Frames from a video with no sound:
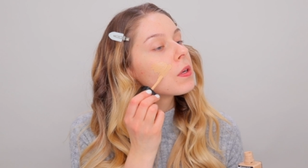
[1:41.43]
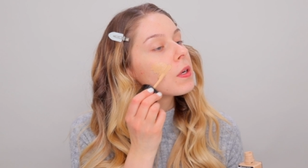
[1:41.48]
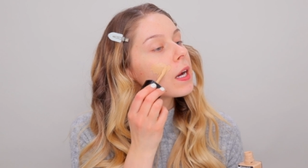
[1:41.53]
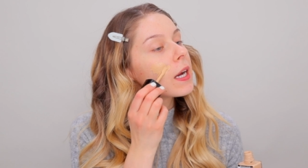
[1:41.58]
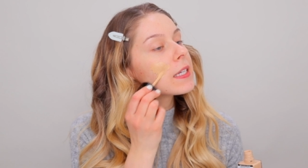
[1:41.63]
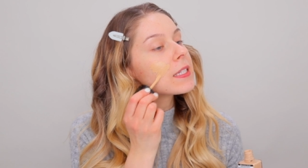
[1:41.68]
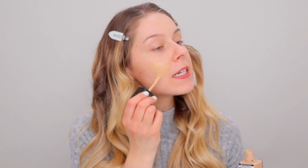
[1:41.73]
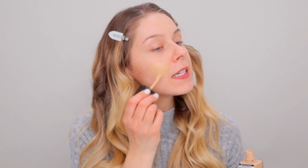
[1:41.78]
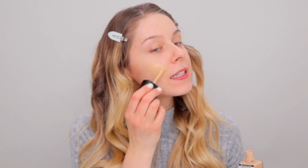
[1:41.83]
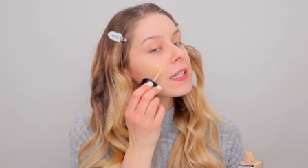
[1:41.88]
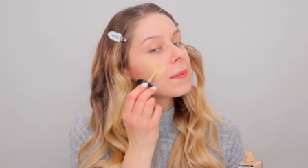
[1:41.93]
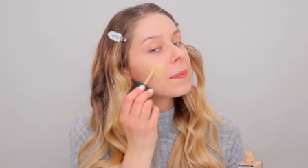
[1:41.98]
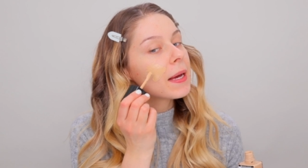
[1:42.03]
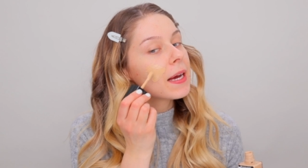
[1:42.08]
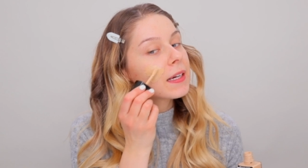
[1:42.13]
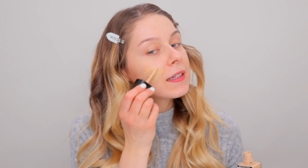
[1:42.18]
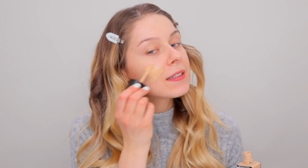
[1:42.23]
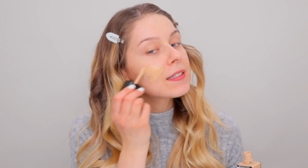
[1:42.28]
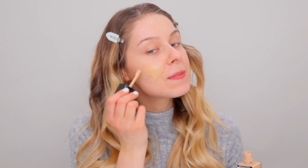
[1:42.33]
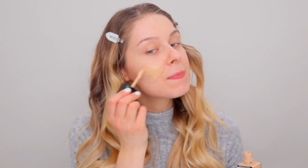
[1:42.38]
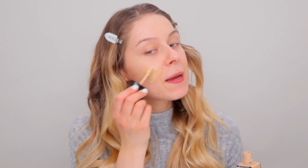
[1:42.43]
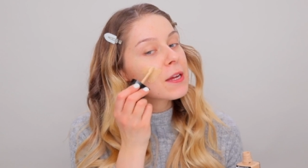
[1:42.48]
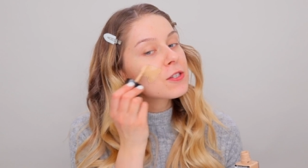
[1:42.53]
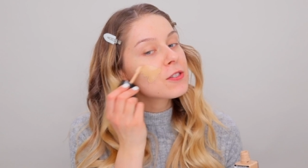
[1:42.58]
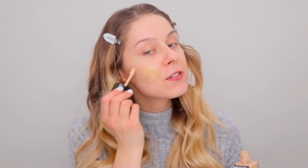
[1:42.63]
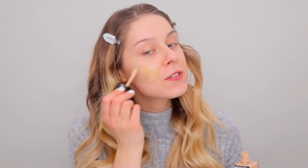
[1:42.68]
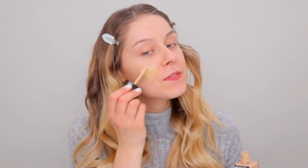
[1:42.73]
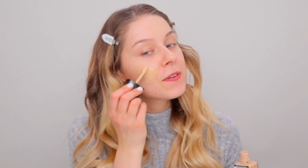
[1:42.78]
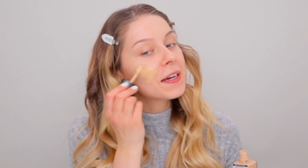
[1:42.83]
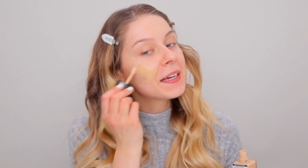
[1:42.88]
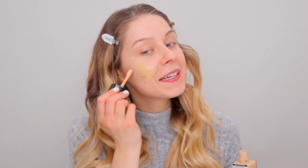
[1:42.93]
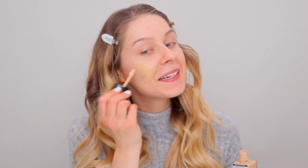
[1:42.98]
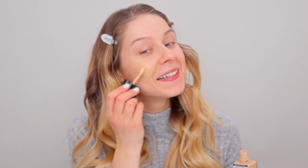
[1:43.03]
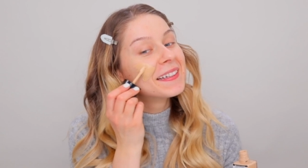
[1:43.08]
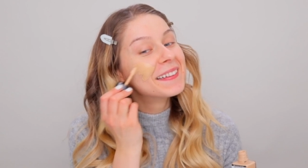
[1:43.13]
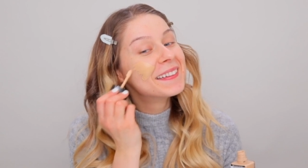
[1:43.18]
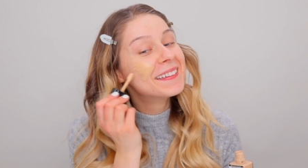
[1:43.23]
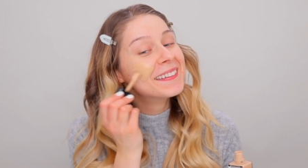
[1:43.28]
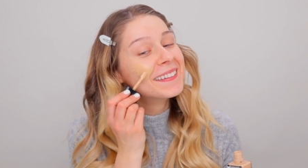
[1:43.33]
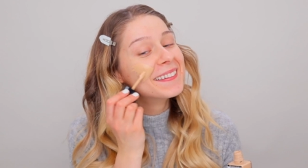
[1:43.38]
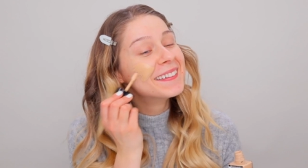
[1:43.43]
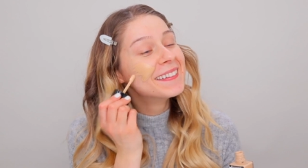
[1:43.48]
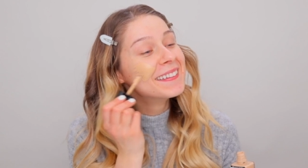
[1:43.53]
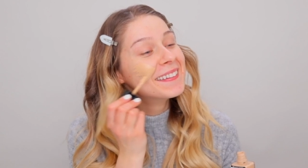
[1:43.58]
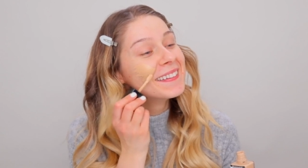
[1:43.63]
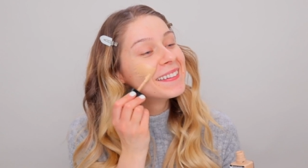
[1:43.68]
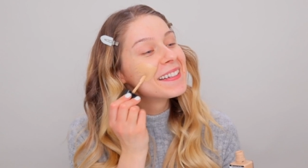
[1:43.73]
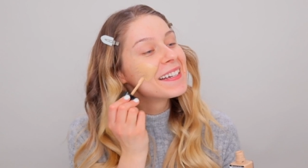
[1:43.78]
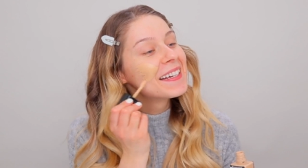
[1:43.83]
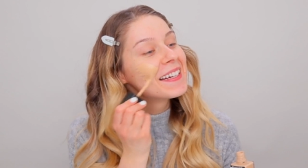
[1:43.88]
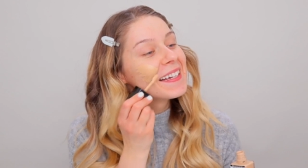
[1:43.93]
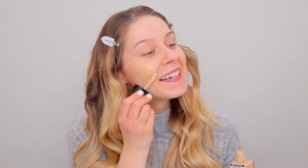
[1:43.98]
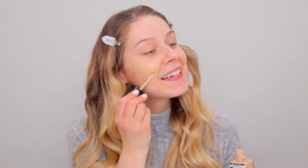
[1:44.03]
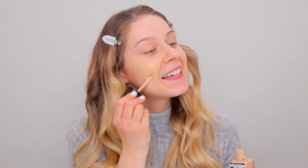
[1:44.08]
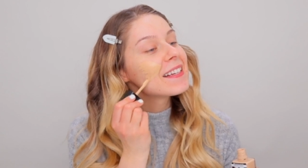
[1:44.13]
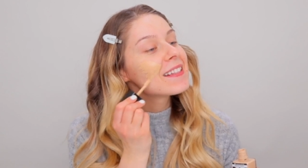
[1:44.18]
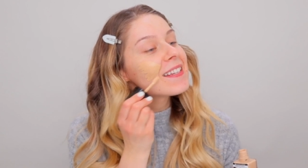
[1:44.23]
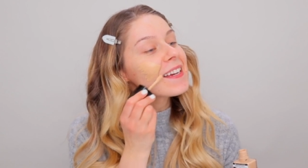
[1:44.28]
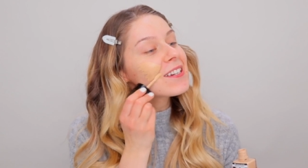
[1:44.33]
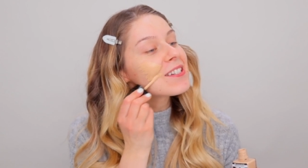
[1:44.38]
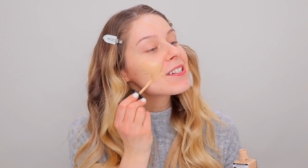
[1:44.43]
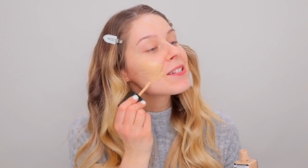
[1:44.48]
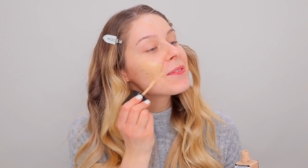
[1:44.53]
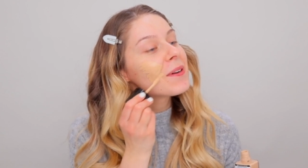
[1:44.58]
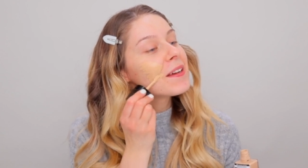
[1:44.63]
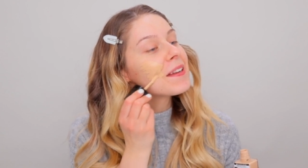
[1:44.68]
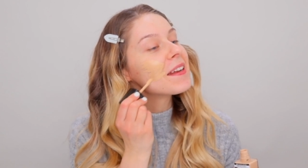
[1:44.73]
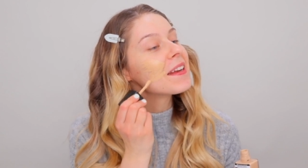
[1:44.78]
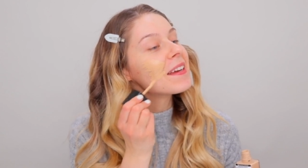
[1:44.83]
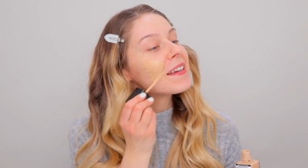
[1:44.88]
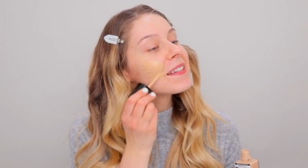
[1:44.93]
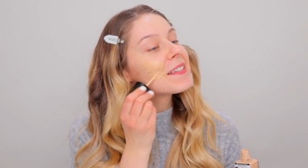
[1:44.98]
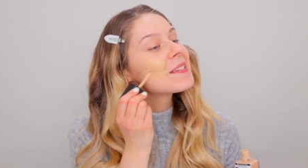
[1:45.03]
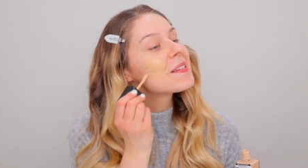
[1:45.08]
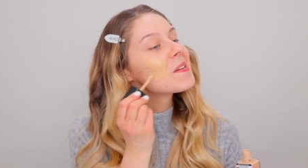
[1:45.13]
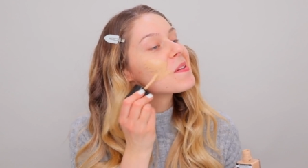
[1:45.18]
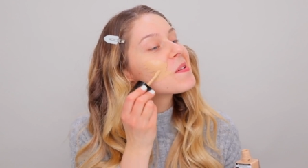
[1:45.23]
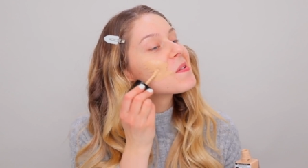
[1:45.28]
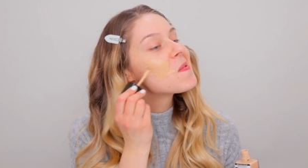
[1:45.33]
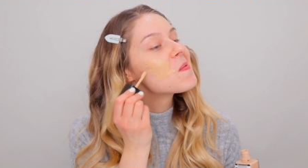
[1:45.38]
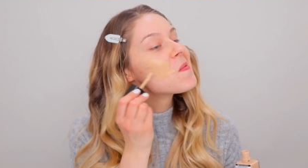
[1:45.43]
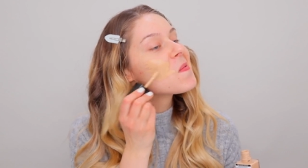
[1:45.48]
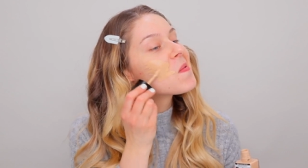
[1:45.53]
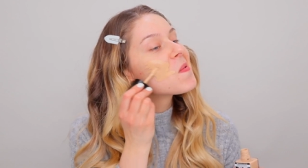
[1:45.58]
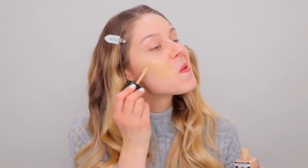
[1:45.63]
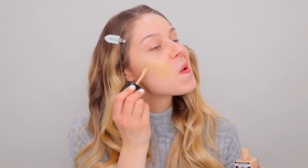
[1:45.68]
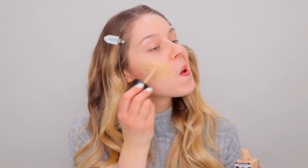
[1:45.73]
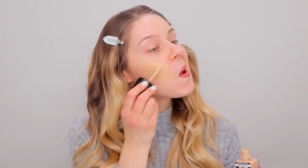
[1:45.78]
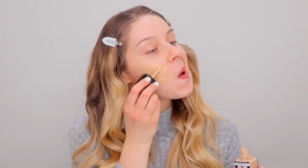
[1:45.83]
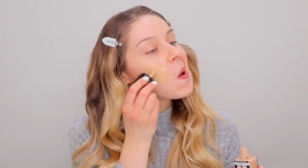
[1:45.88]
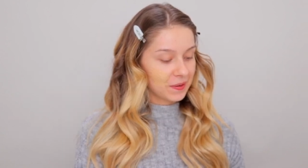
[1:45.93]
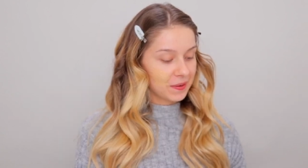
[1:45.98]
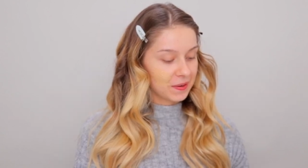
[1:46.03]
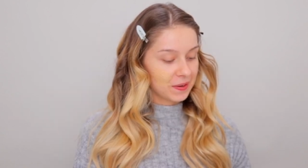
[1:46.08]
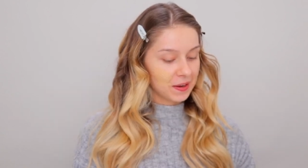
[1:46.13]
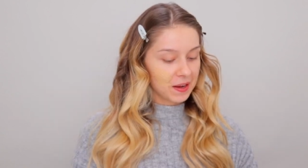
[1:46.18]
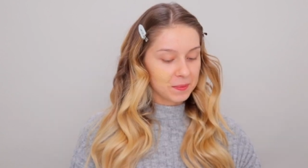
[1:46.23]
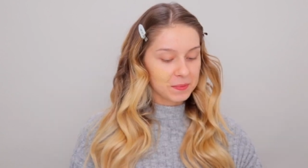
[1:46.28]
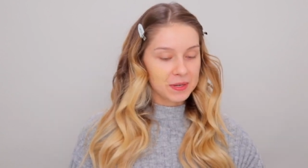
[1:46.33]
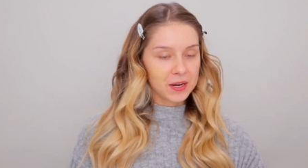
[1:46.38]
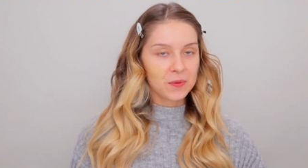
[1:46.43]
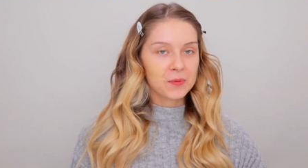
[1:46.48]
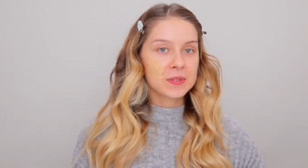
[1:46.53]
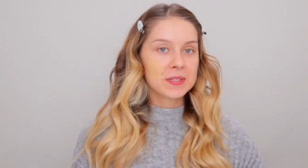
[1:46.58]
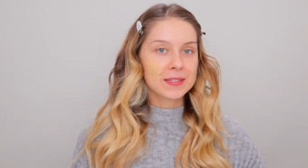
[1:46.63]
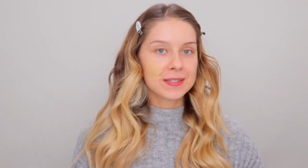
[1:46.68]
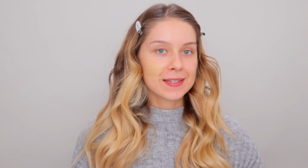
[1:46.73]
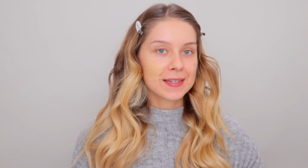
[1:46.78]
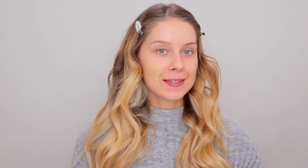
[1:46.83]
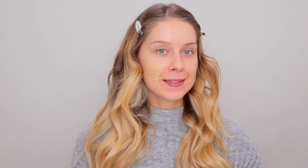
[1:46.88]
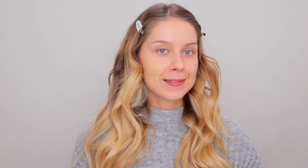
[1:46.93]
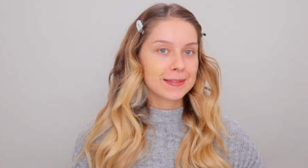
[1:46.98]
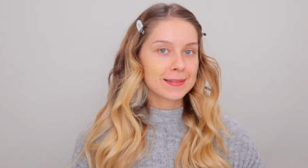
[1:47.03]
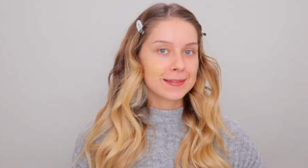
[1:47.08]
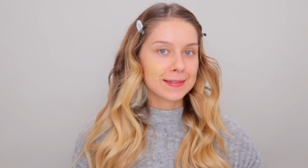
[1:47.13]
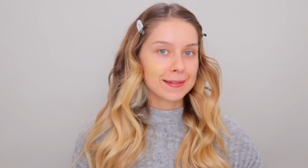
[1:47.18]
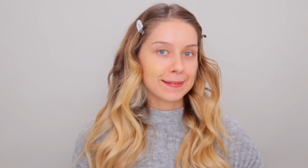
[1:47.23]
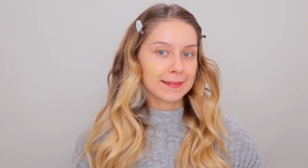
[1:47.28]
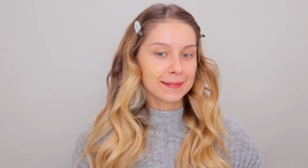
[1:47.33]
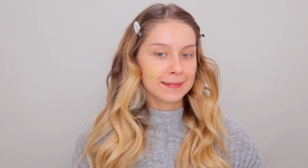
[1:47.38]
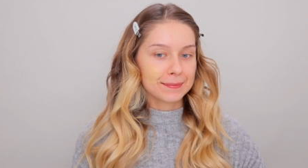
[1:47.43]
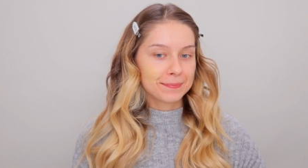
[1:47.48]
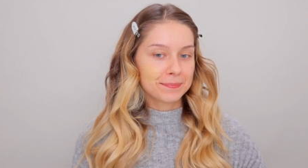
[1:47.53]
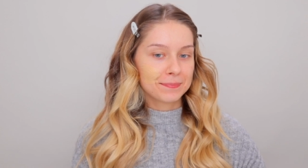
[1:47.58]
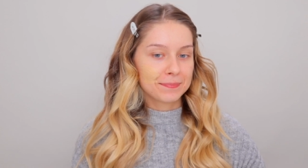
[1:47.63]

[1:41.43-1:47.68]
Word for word: I take that back. The spatula's fine. It's actually quite nice. I mean, I wouldn't say it's gonna,